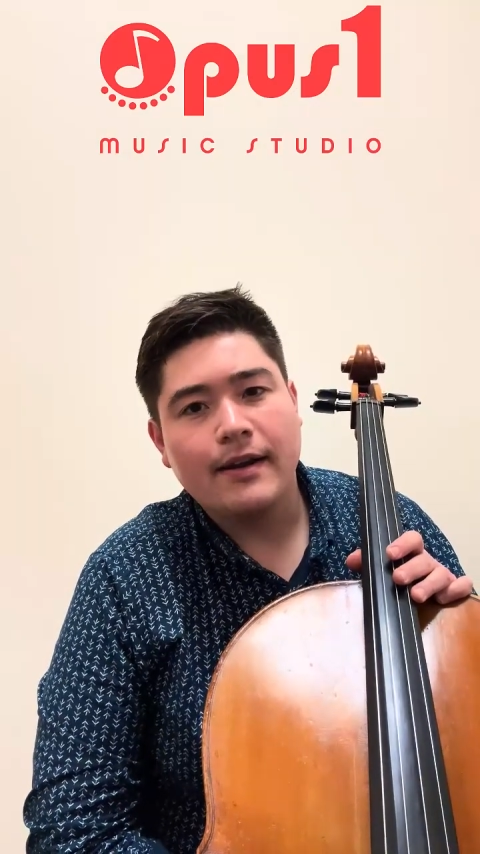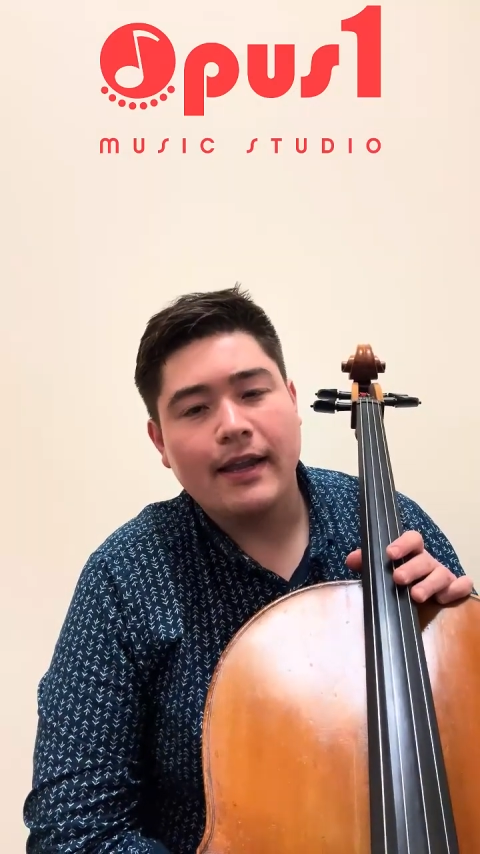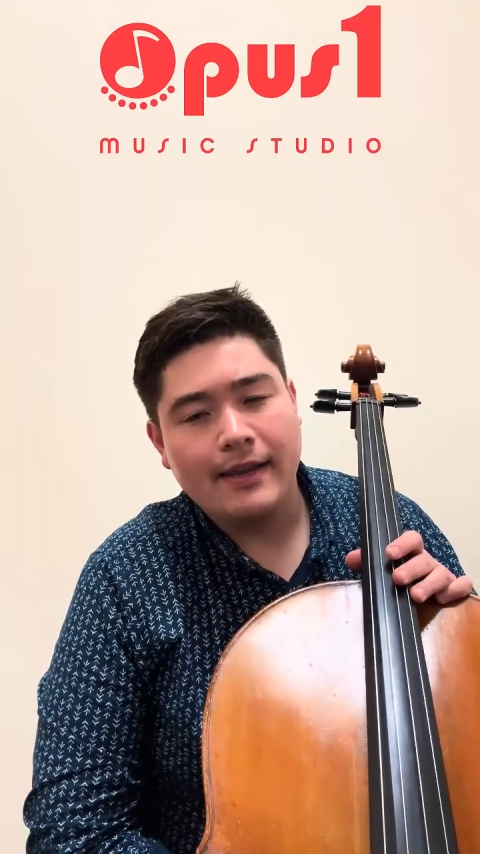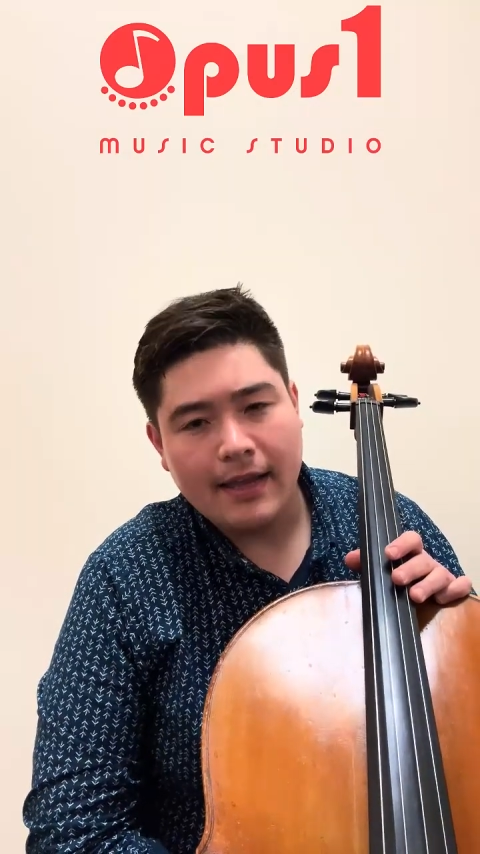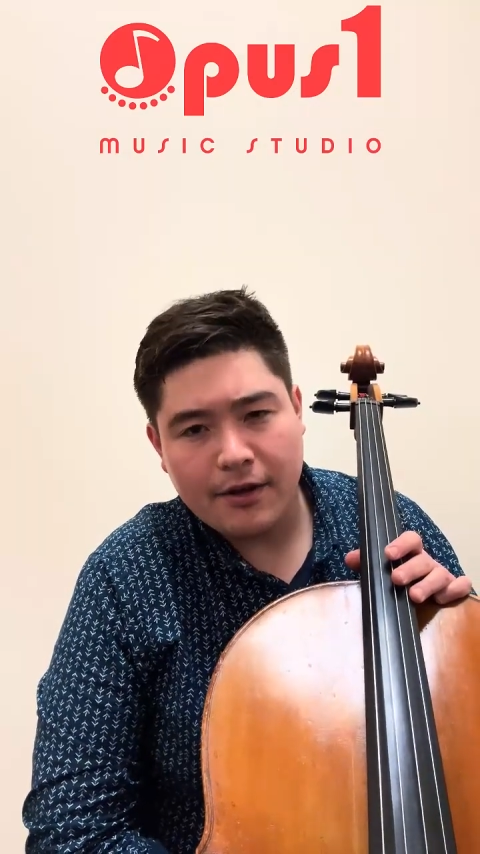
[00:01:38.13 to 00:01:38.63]

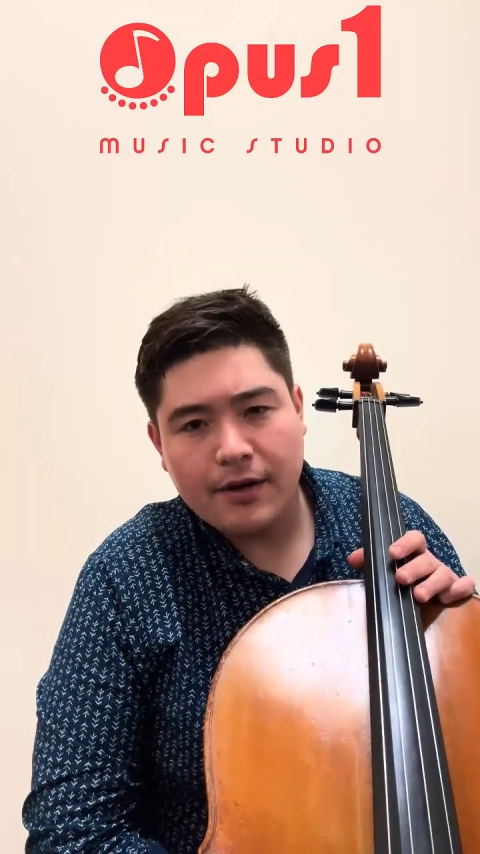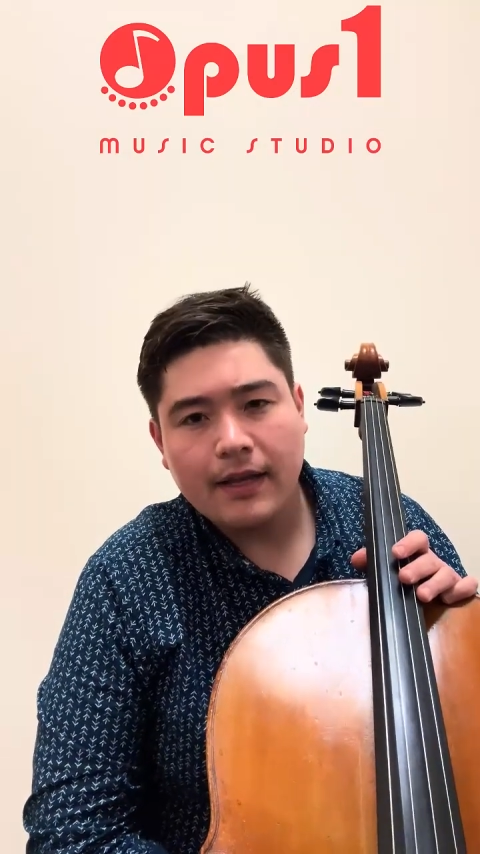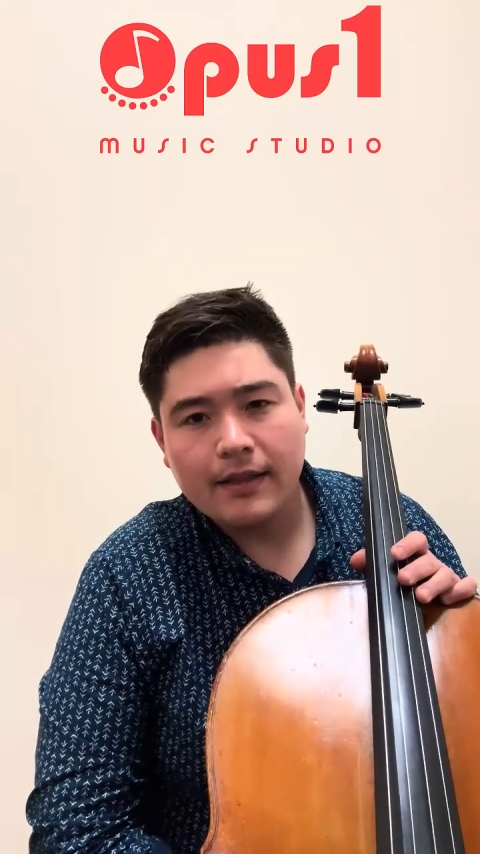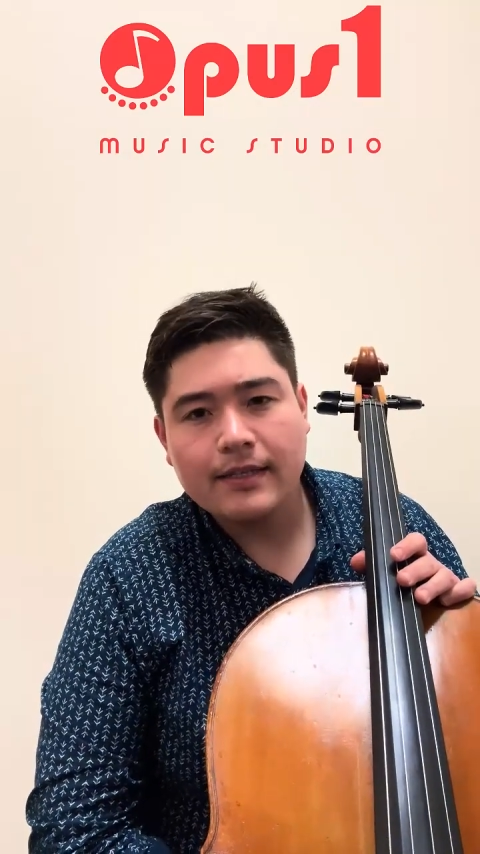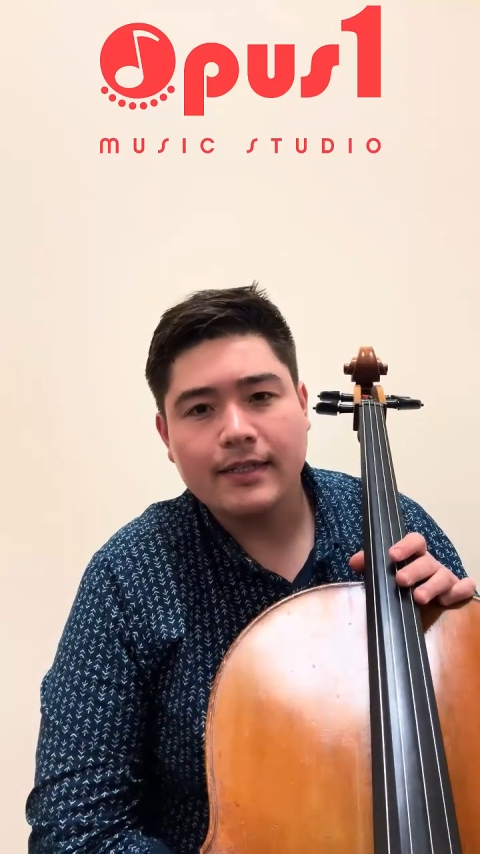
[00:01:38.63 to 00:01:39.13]
and get good
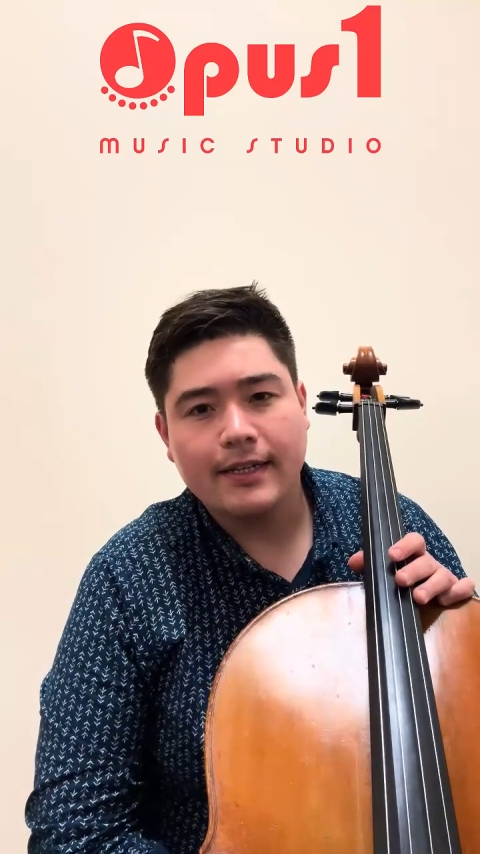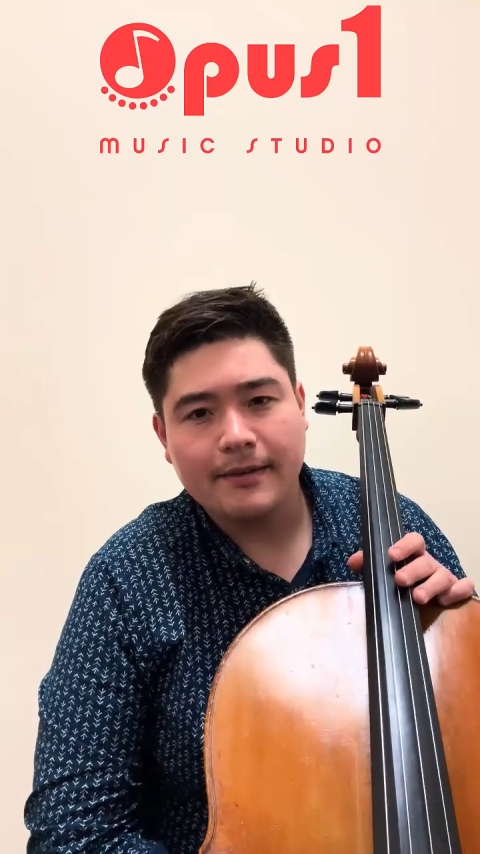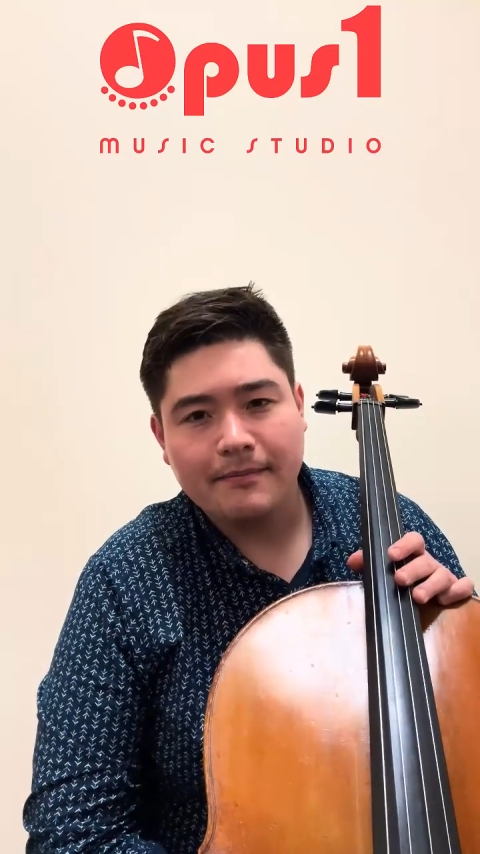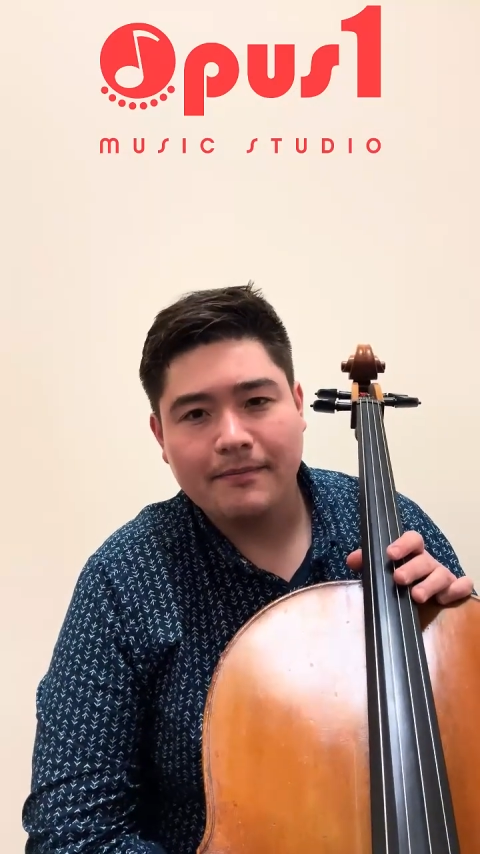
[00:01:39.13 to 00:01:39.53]
at listening.